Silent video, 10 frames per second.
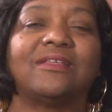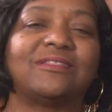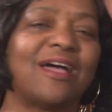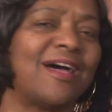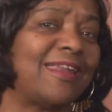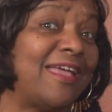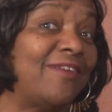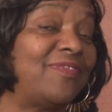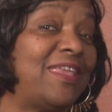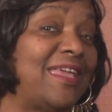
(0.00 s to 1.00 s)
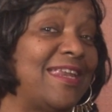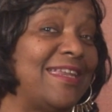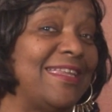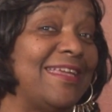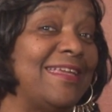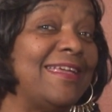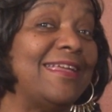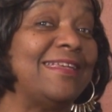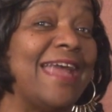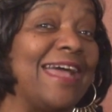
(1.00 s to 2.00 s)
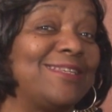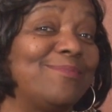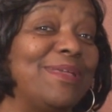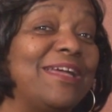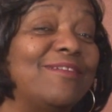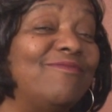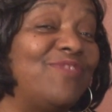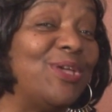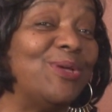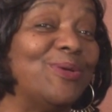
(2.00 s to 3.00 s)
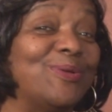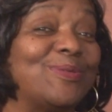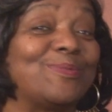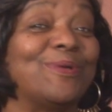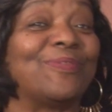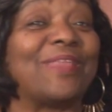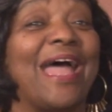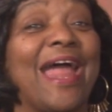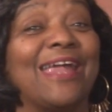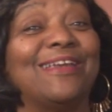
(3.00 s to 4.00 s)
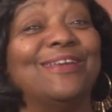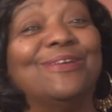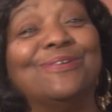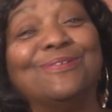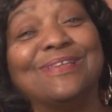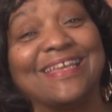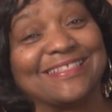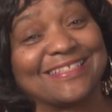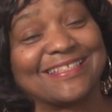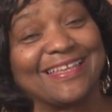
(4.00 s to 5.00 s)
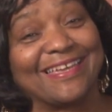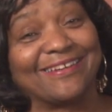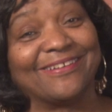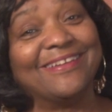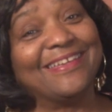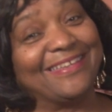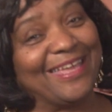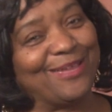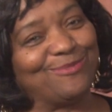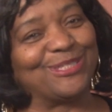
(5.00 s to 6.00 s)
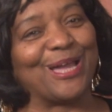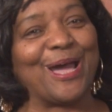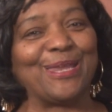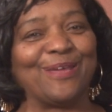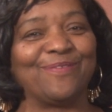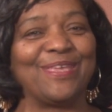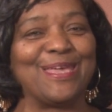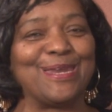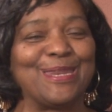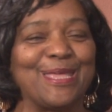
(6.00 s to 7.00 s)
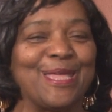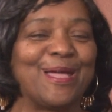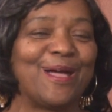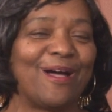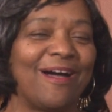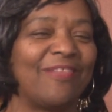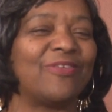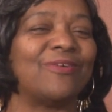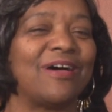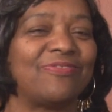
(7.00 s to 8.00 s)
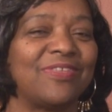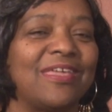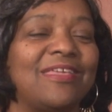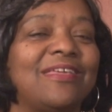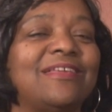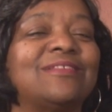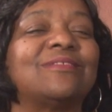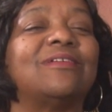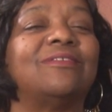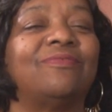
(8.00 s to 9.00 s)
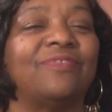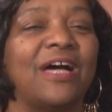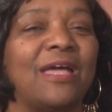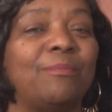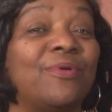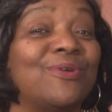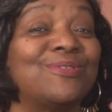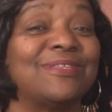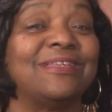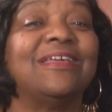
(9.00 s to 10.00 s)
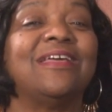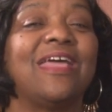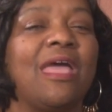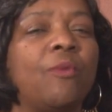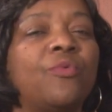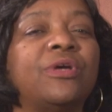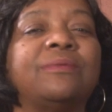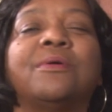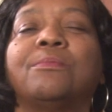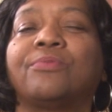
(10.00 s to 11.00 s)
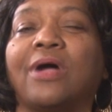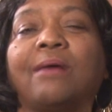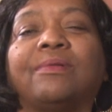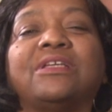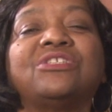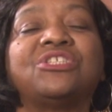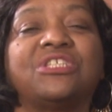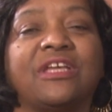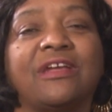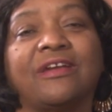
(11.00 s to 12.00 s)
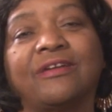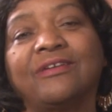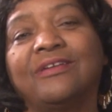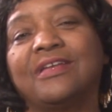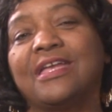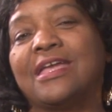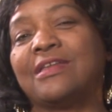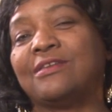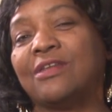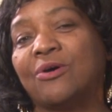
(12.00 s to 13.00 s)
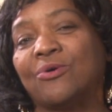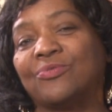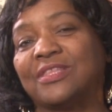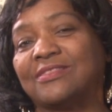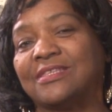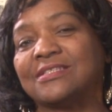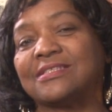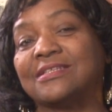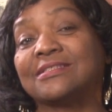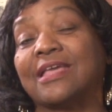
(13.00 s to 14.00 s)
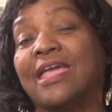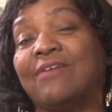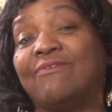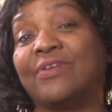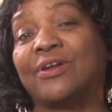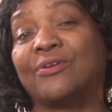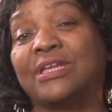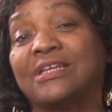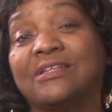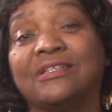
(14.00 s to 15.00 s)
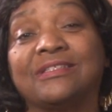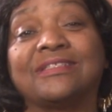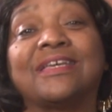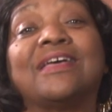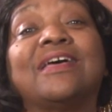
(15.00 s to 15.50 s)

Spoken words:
John F. Kennedy, not to be confused with our new legislator named John F. Kennedy, although I think he's a fine person and would probably share and know that this is a very good